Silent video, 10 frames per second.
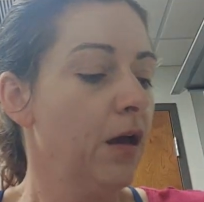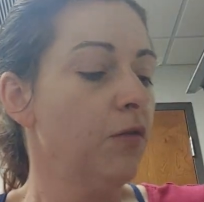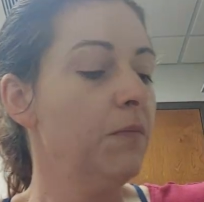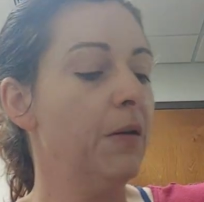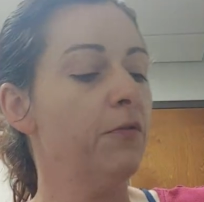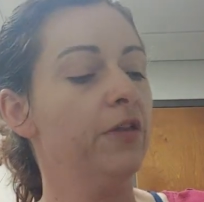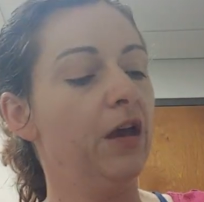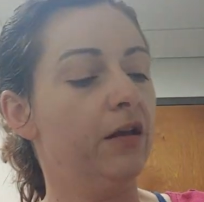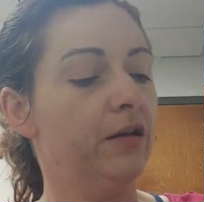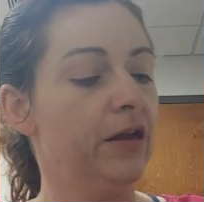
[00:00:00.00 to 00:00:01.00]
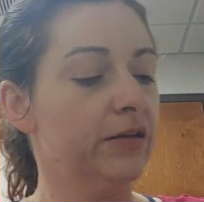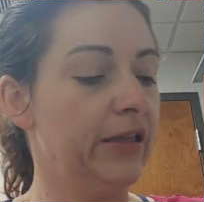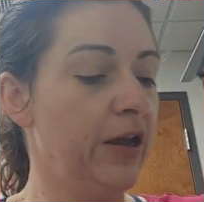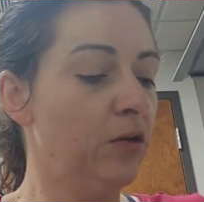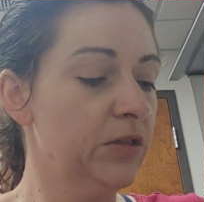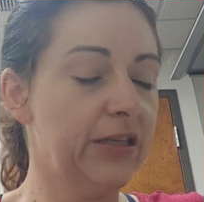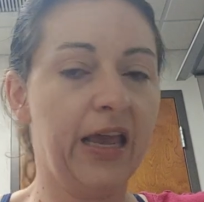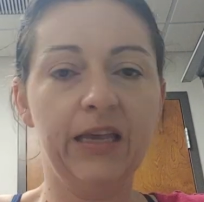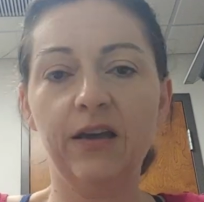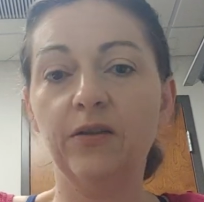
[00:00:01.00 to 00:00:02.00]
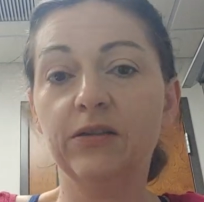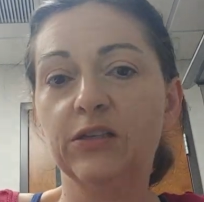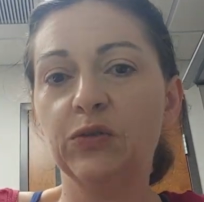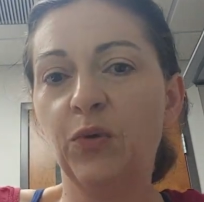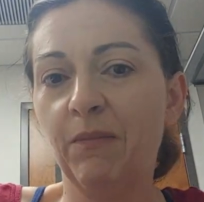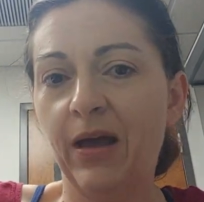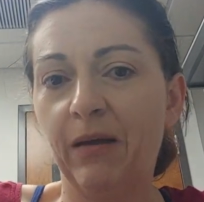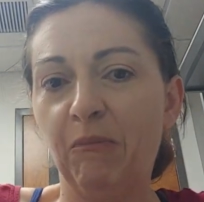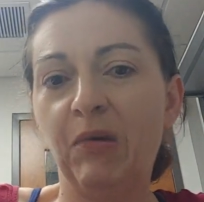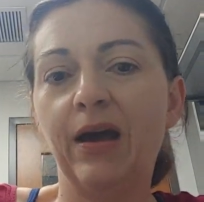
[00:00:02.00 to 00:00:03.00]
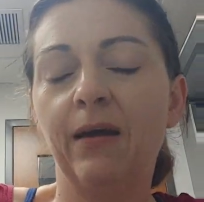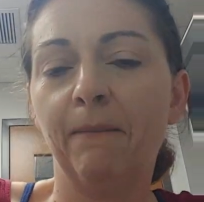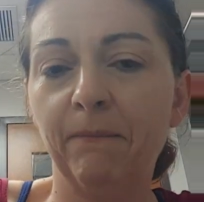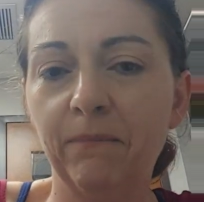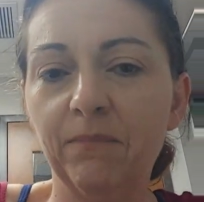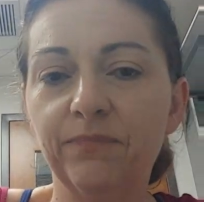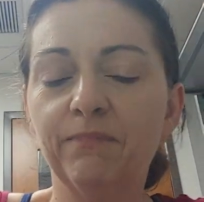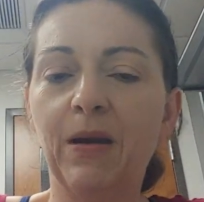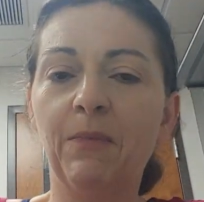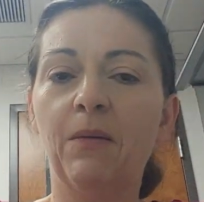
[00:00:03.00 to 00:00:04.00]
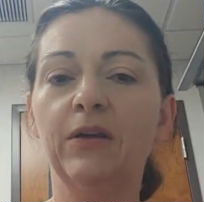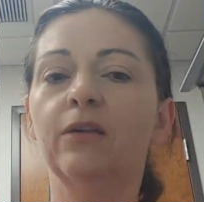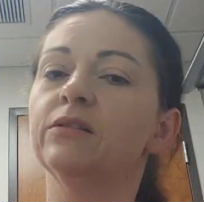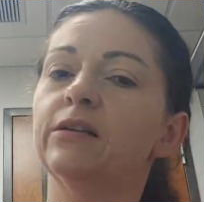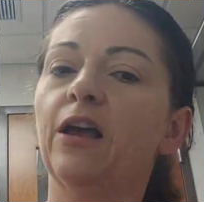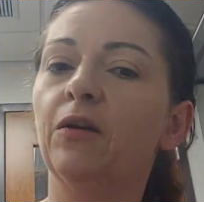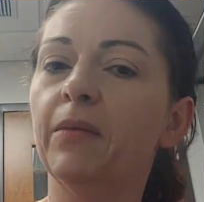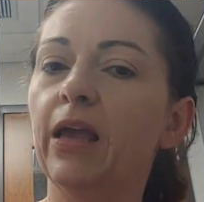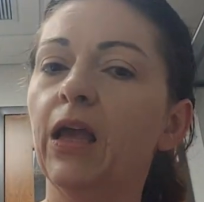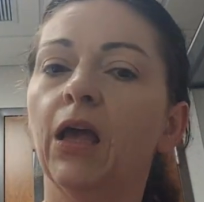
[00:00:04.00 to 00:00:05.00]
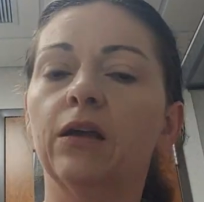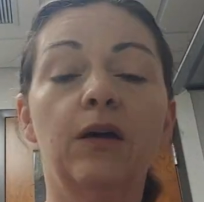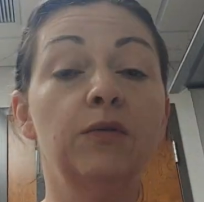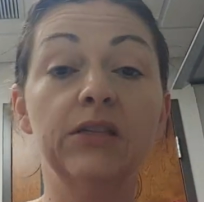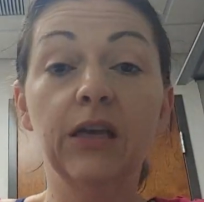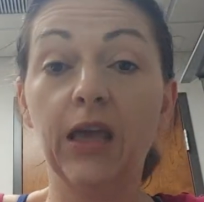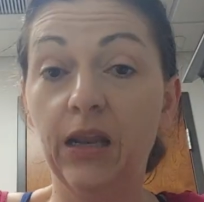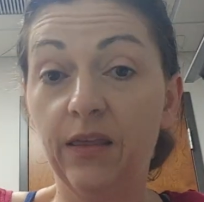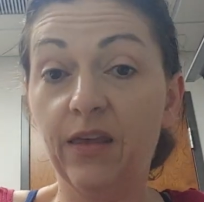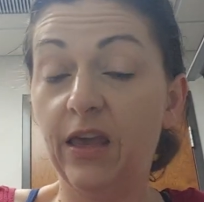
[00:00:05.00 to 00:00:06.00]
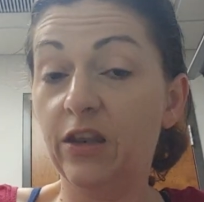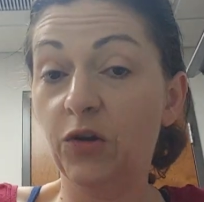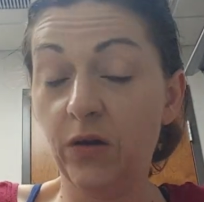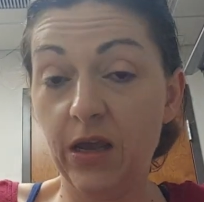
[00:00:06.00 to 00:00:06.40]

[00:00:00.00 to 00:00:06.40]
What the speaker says: Remember that, as the old saying goes, this is what my mama used to tell me, don't stick anything in your